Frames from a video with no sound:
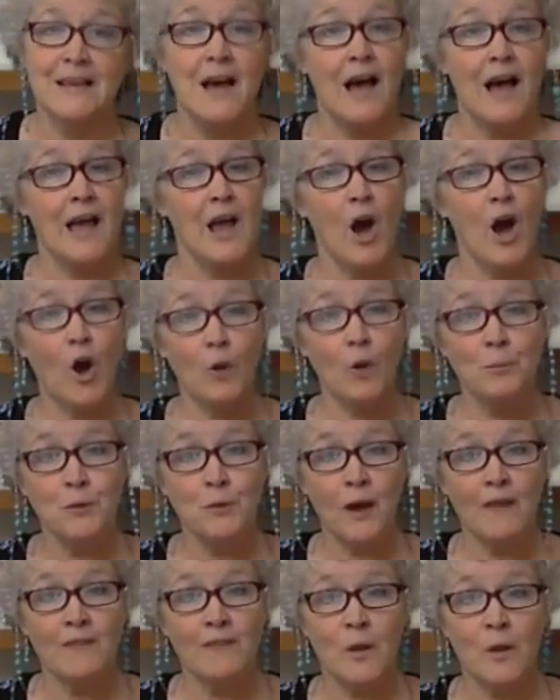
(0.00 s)
I hope you
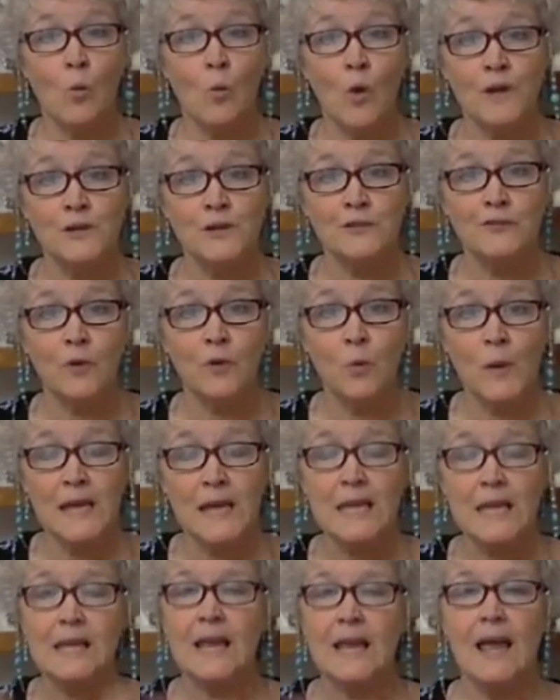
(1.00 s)
have a wonderful
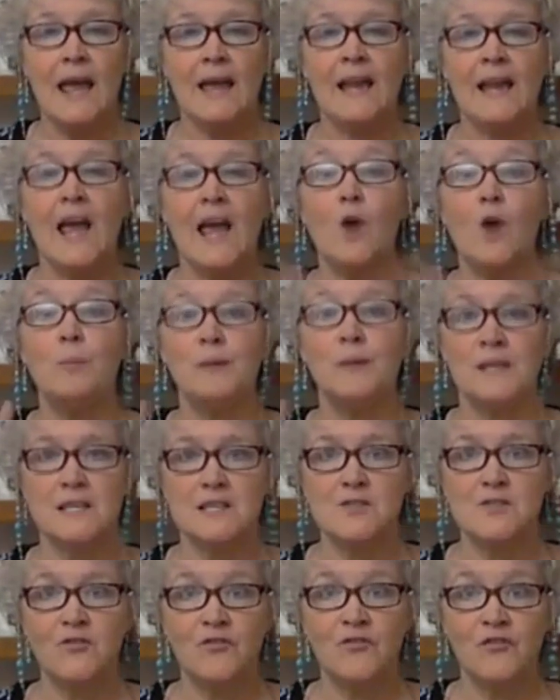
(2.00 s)
week, and I hope it
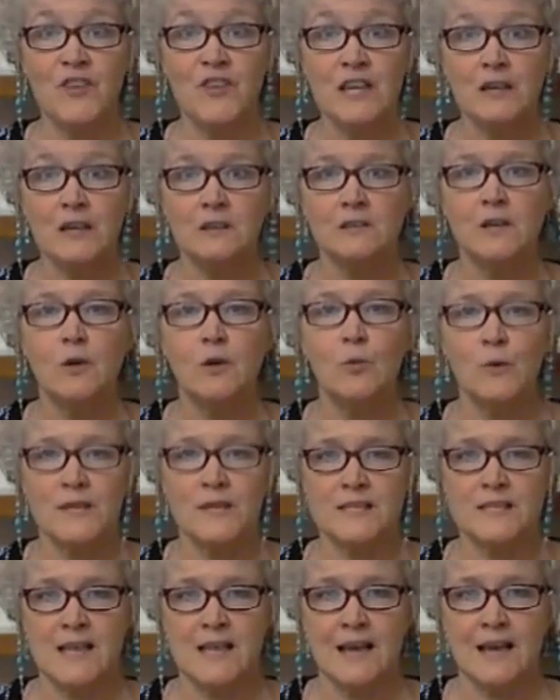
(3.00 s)
is filled with
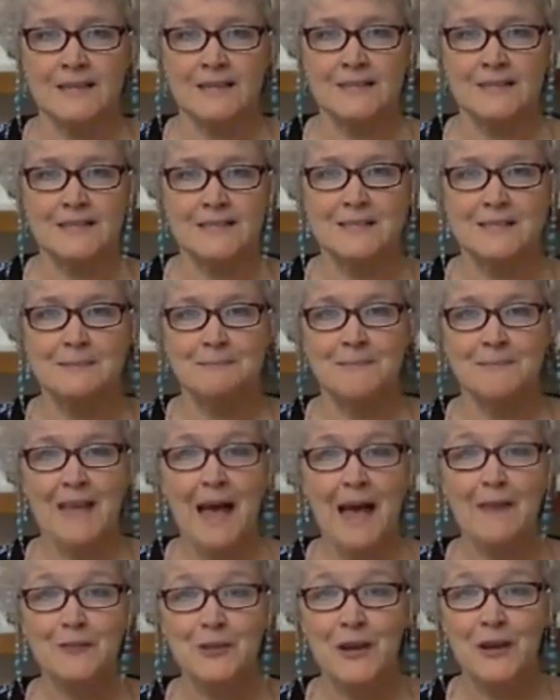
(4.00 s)
science.
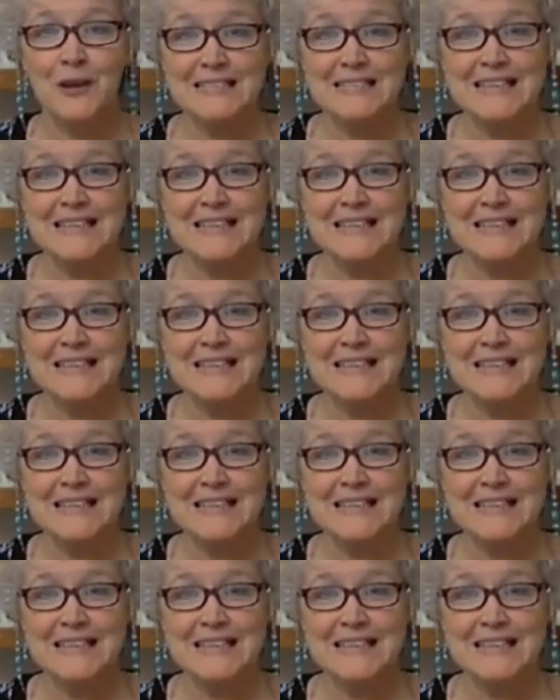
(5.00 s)
Have a great